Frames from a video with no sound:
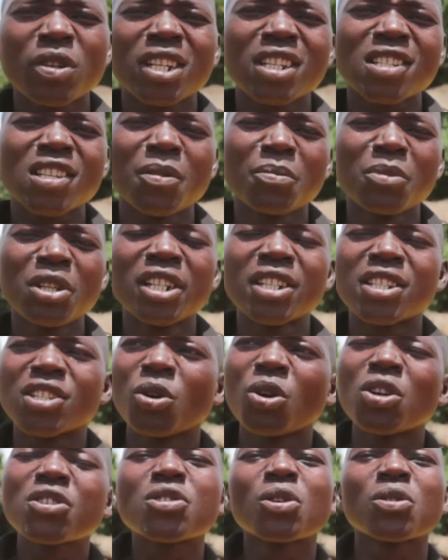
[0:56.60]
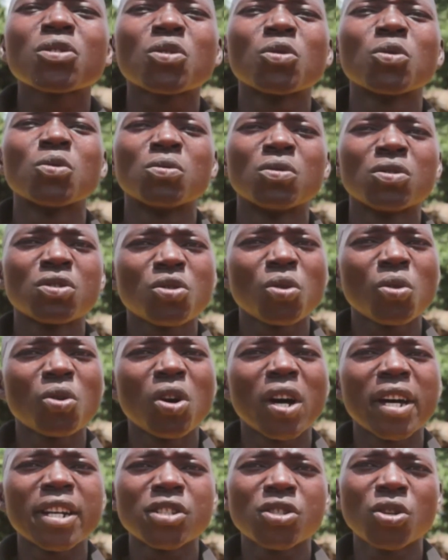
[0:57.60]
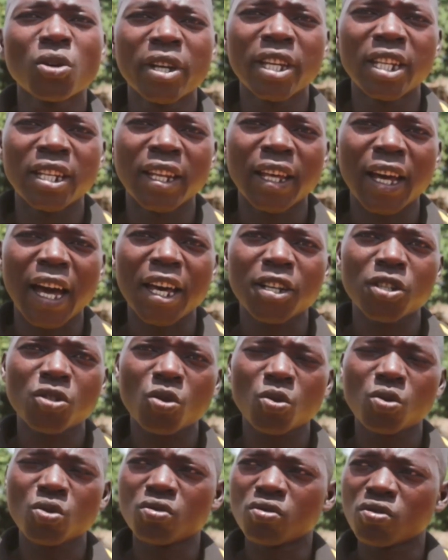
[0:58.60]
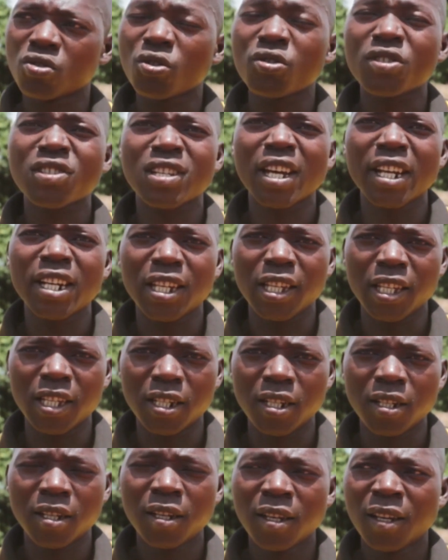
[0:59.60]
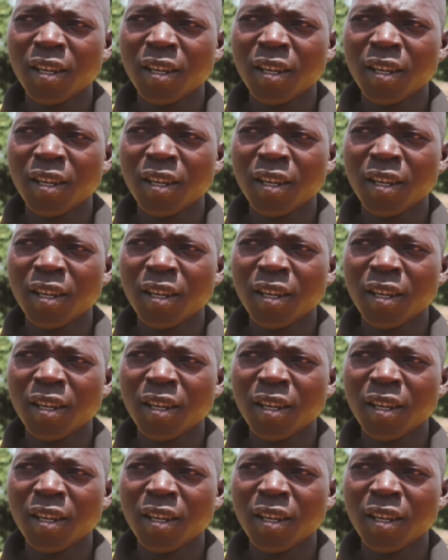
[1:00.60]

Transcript: with disability also to go and join and to study in.